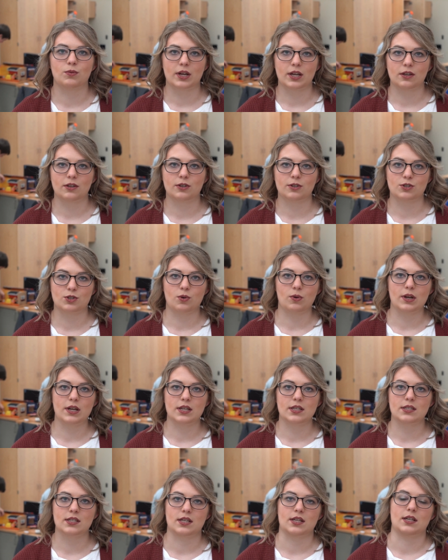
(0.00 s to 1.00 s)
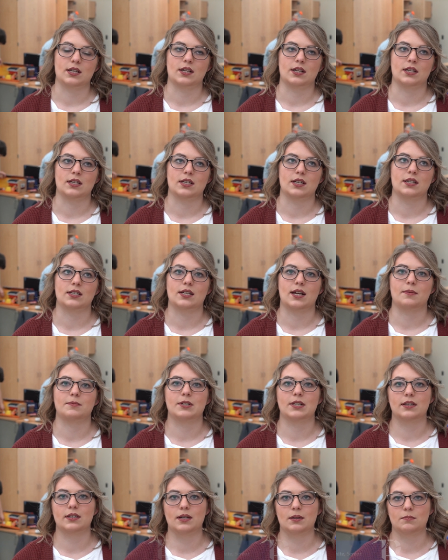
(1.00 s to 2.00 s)
regular toys and
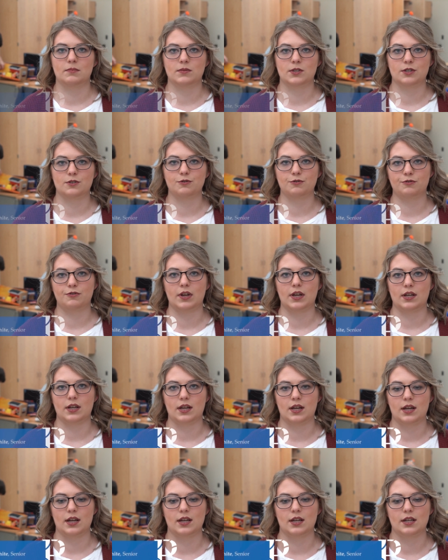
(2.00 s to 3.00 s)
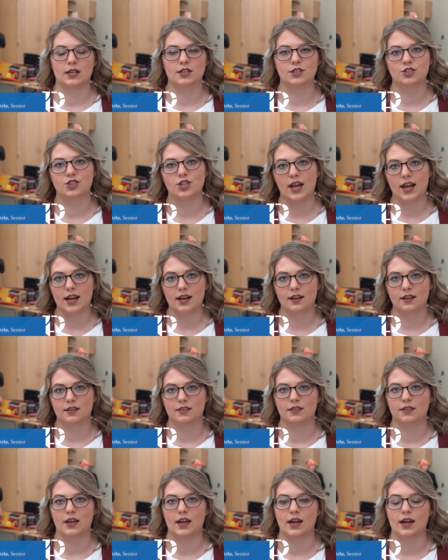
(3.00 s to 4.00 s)
adapting them to fit a jack
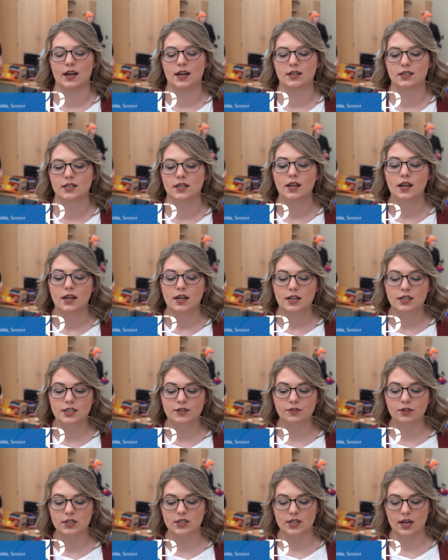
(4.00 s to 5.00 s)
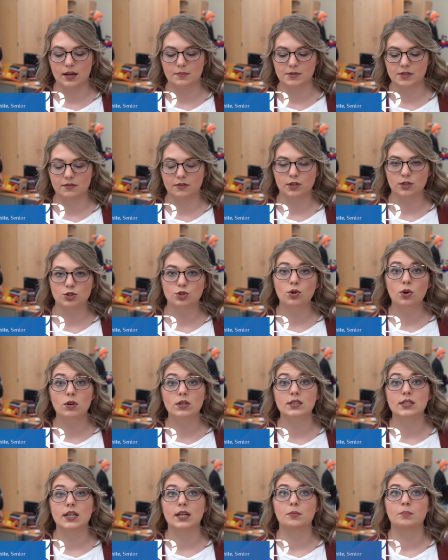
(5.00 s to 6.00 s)
that different types of
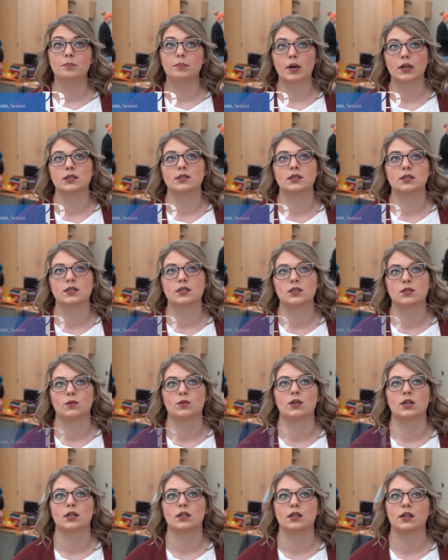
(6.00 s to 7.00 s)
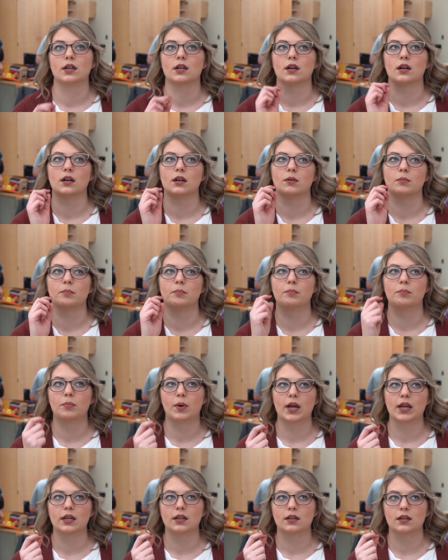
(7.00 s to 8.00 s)
controls like buttons or there are
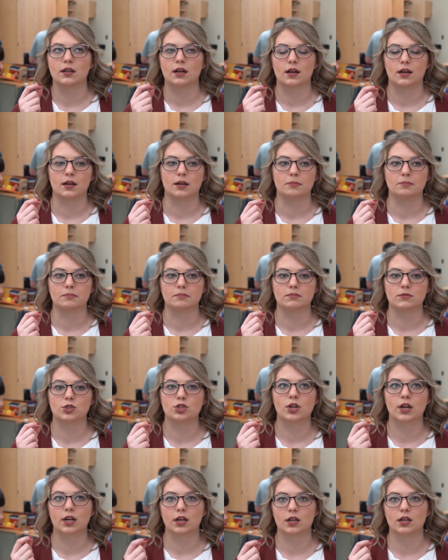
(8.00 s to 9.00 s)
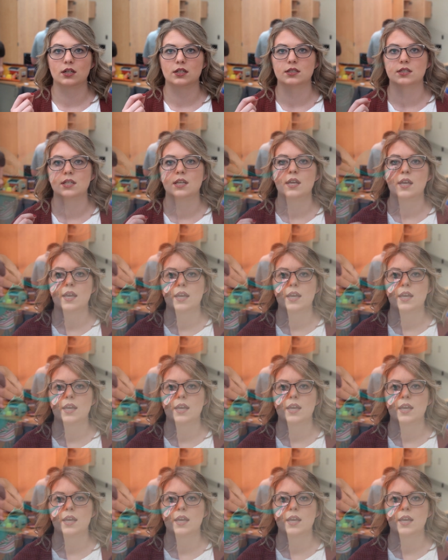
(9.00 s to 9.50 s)
bite um, triggers